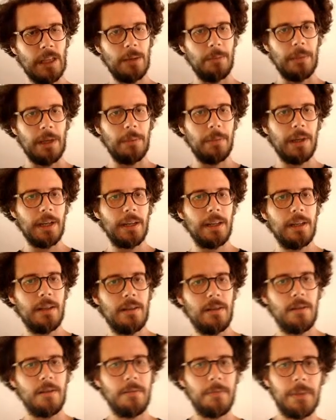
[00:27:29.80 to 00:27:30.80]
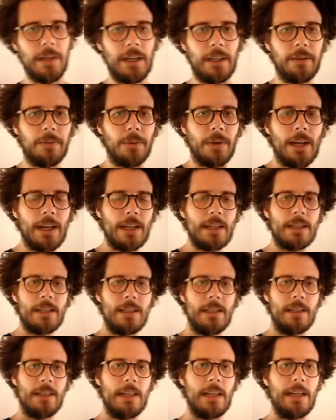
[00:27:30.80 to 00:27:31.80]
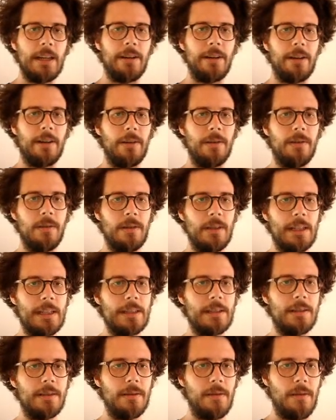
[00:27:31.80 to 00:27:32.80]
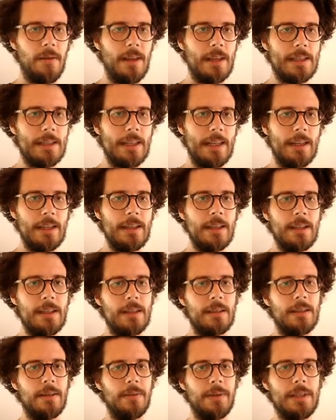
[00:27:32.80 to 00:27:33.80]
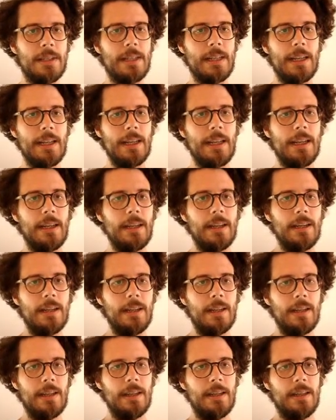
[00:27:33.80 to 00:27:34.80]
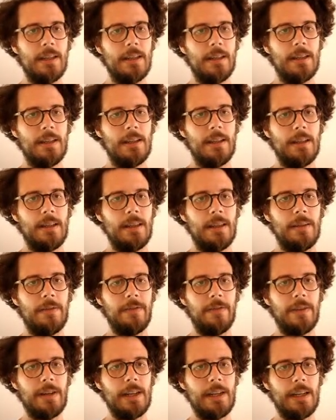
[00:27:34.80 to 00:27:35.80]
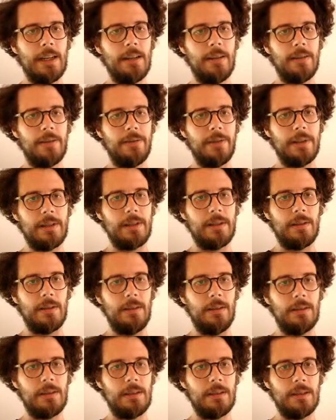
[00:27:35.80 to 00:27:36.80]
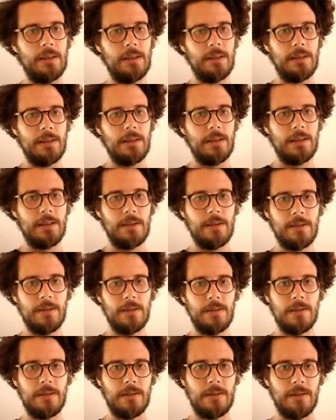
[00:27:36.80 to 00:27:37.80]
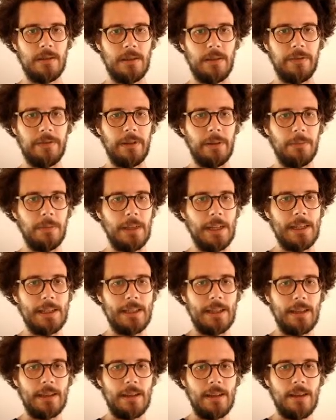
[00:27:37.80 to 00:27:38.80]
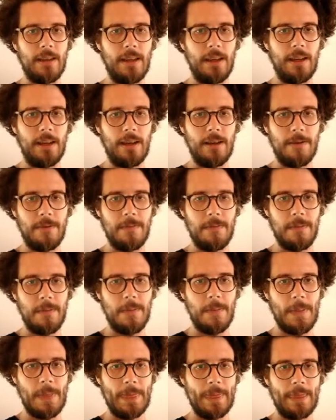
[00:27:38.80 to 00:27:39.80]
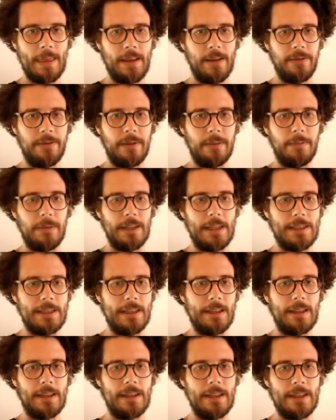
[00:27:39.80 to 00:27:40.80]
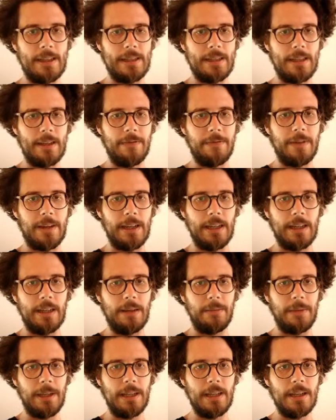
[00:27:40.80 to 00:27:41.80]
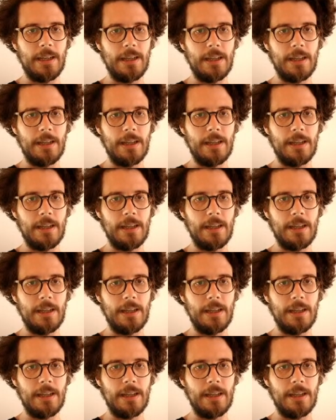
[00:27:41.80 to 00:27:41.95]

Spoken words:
Maybe I need to open it twice. I don't know. Let's do this then. So we say define the result of replacing the thing. Replacing the text in the file, I mean.